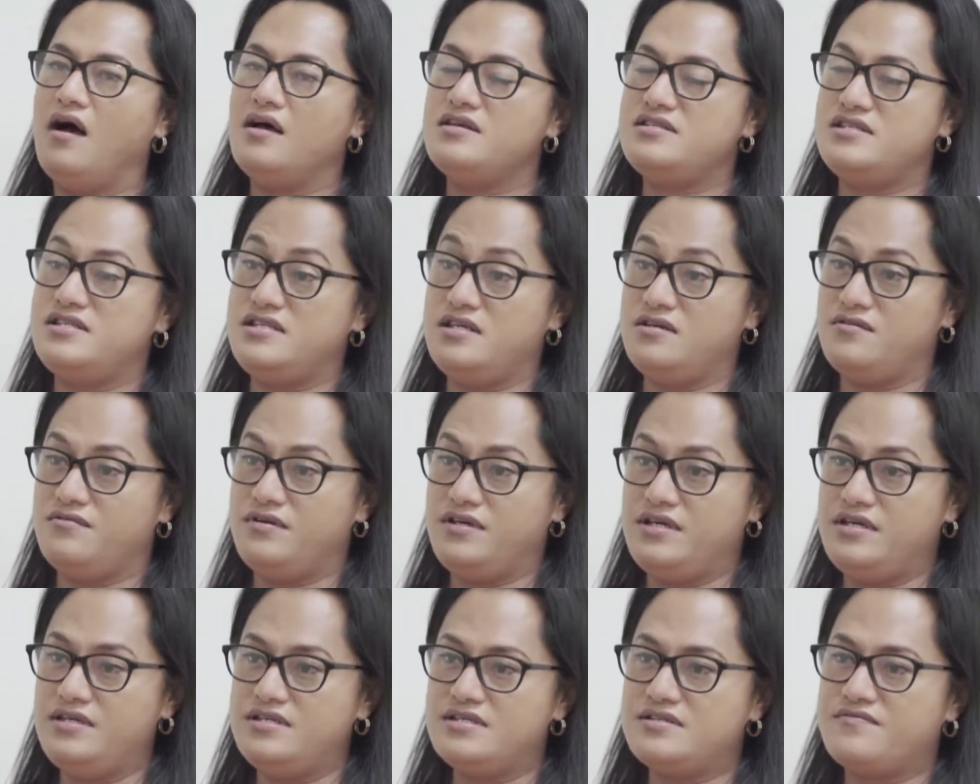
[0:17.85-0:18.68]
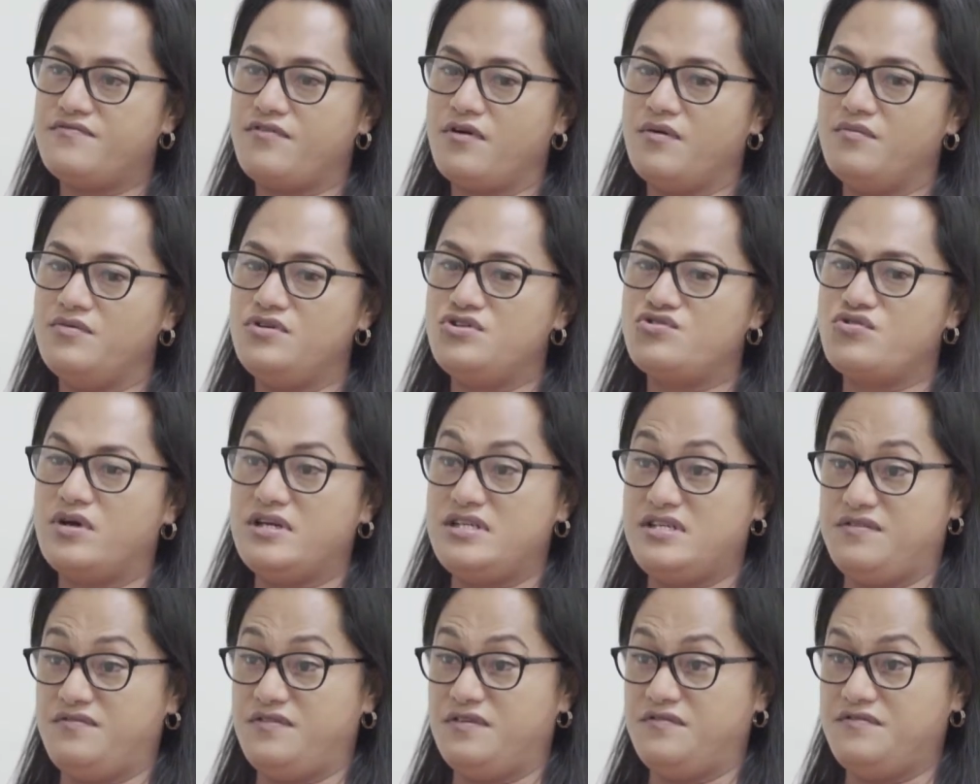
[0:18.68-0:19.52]
series from
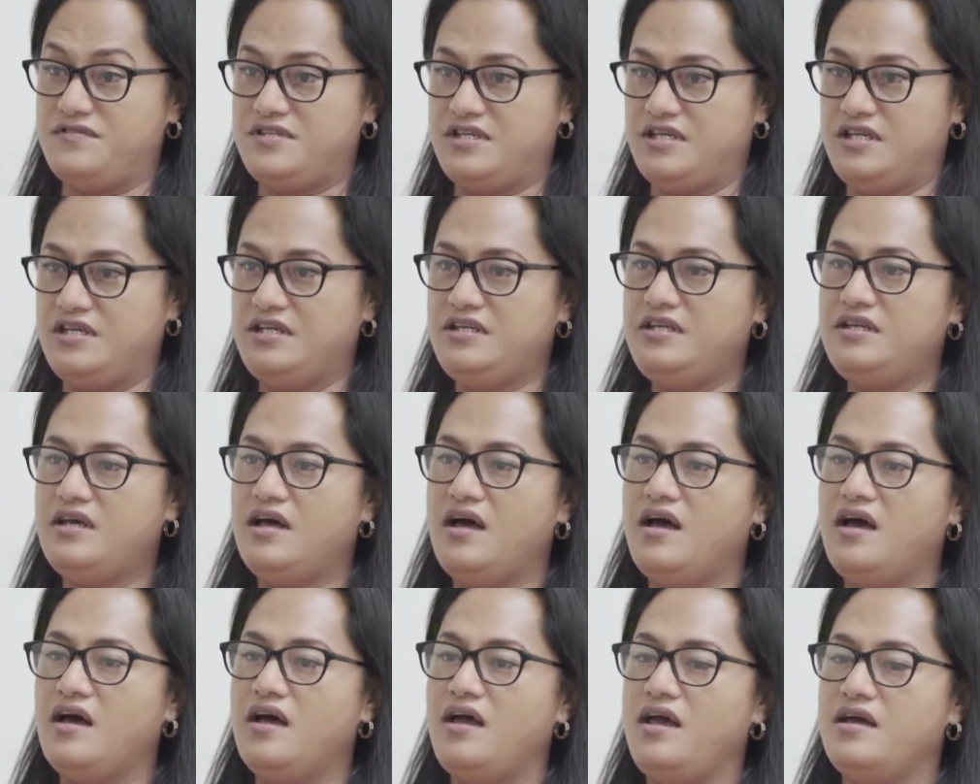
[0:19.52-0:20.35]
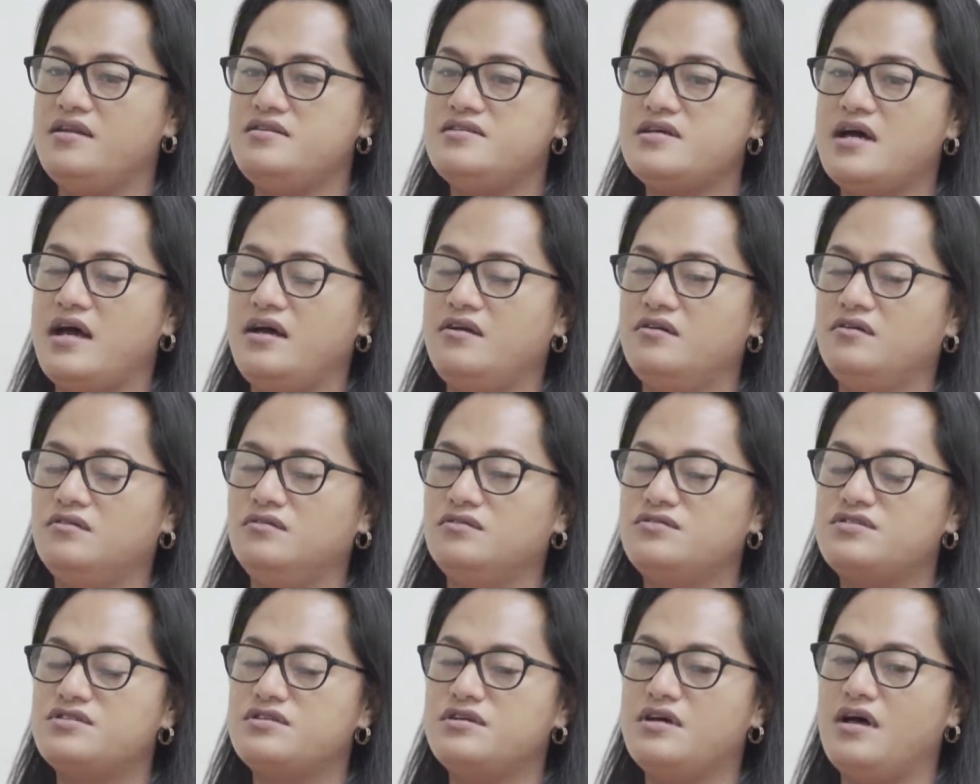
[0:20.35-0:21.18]
2015
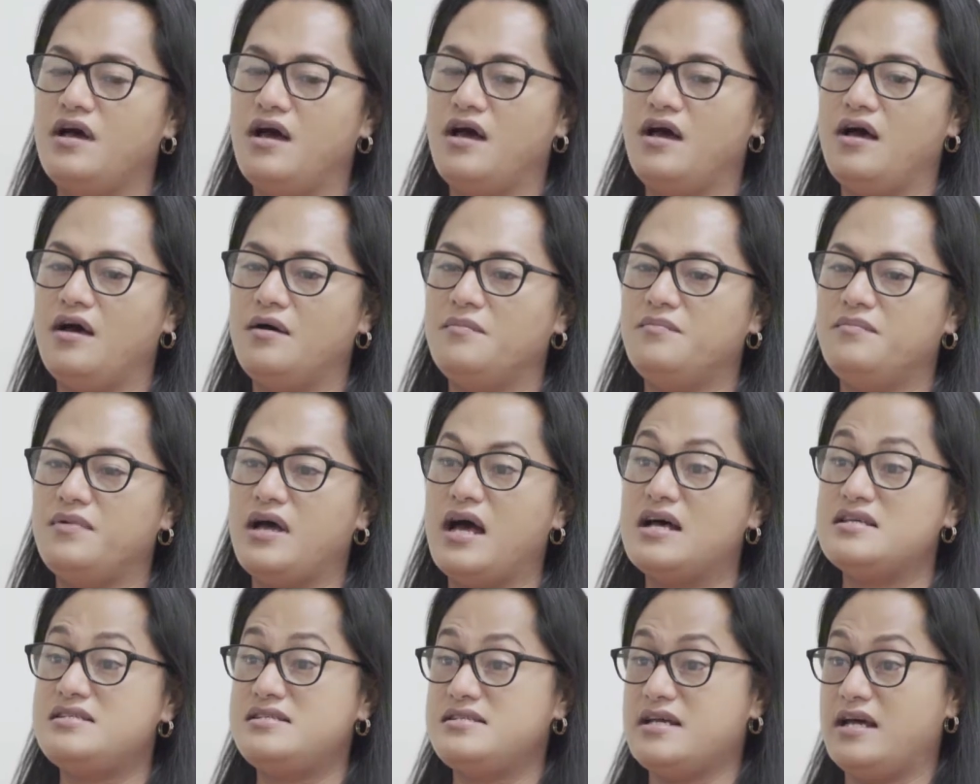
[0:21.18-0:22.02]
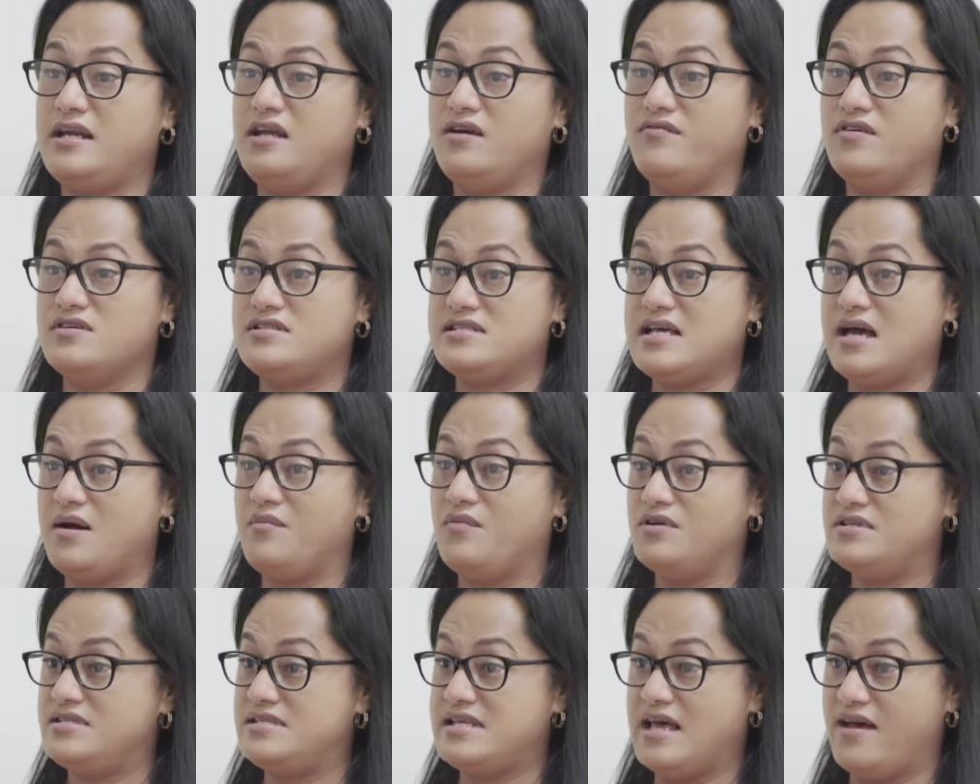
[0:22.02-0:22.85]
entitled A Study of a
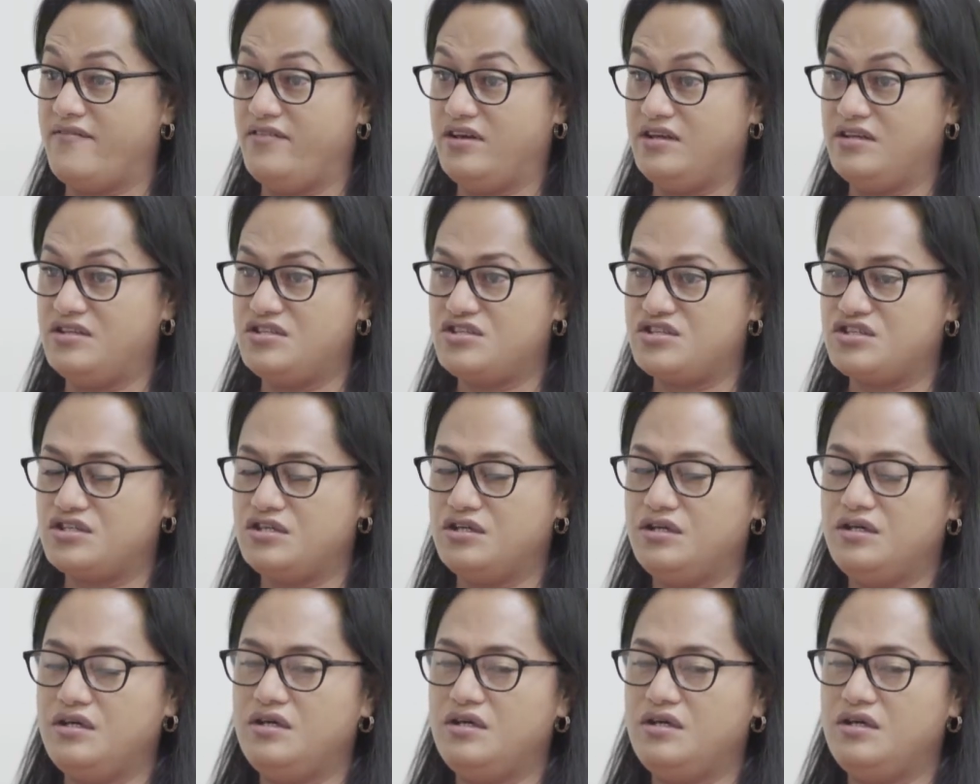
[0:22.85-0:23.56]
Samoan Savage.